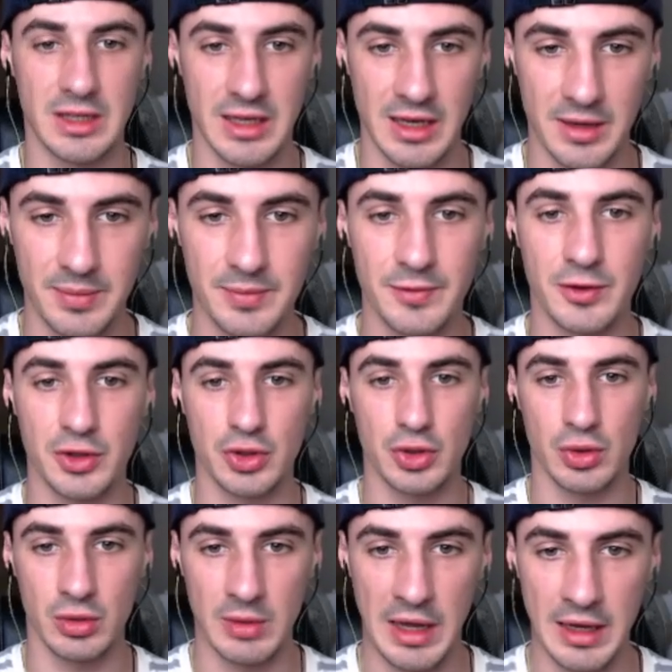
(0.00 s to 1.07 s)
Yeah, for
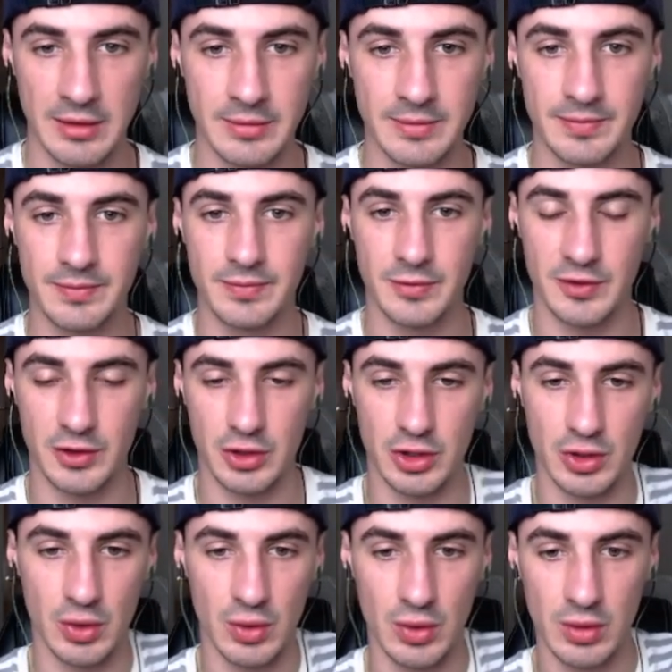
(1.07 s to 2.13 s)
sure, man. For
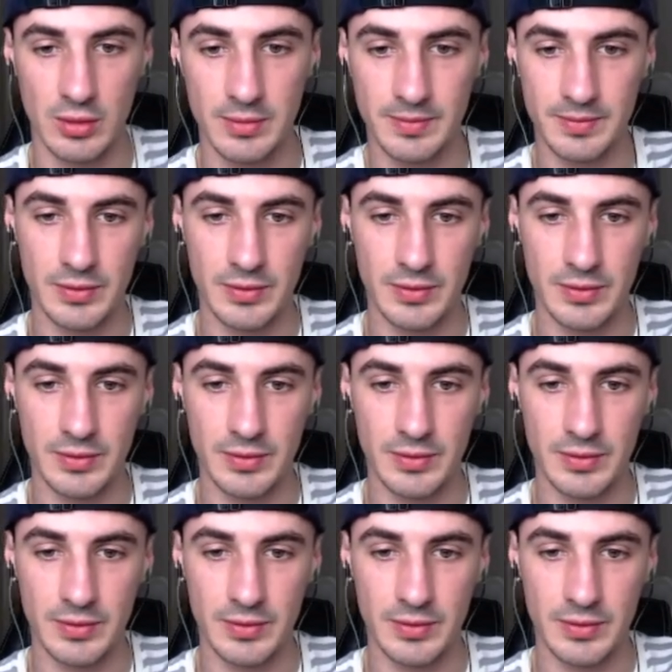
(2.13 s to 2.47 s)
sure.